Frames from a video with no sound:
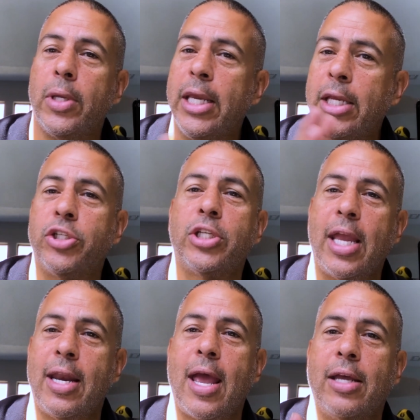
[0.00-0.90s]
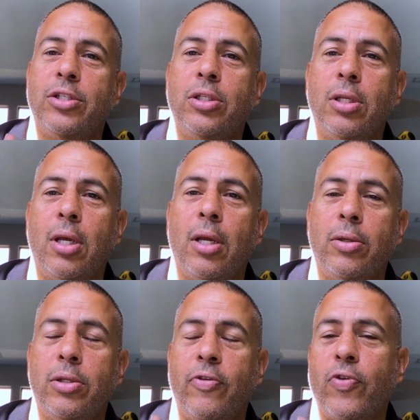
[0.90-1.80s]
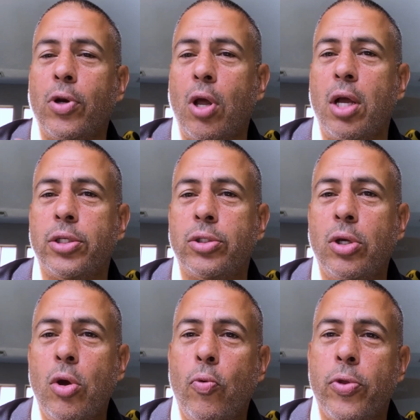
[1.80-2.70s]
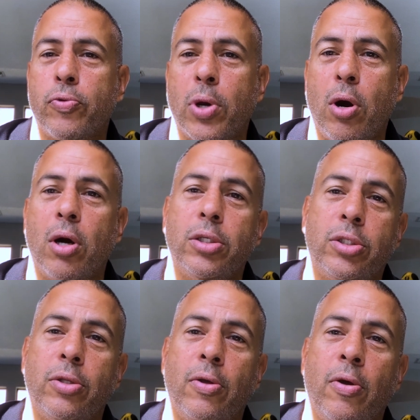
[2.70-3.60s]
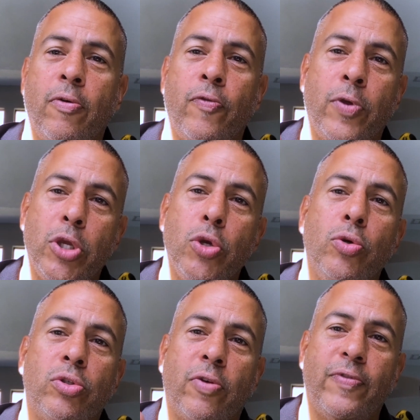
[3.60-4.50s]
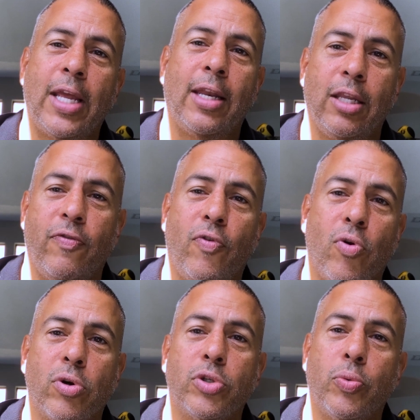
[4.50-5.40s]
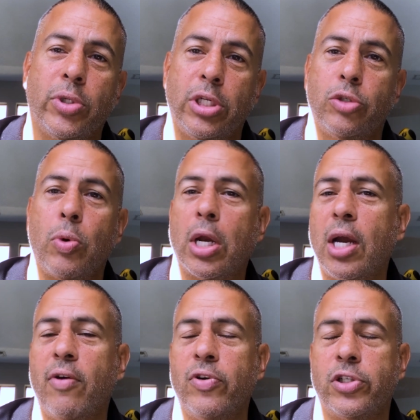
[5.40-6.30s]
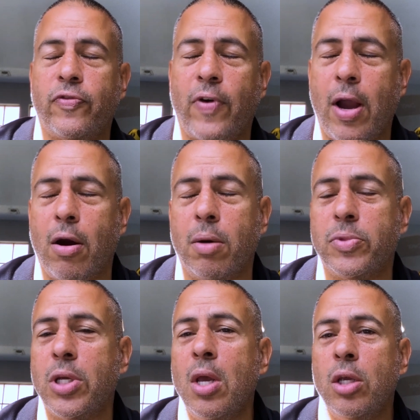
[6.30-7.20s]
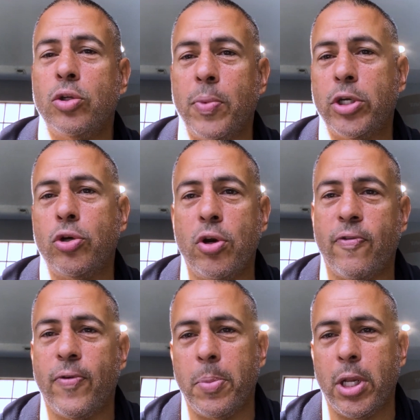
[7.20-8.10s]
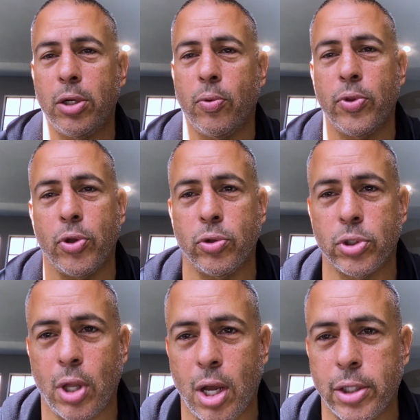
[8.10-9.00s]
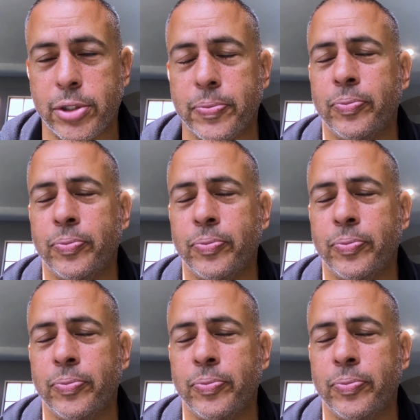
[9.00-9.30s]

each state has different laws with regards of the use of deadly force, which is what covers firearms. So make sure you're familiar with those laws.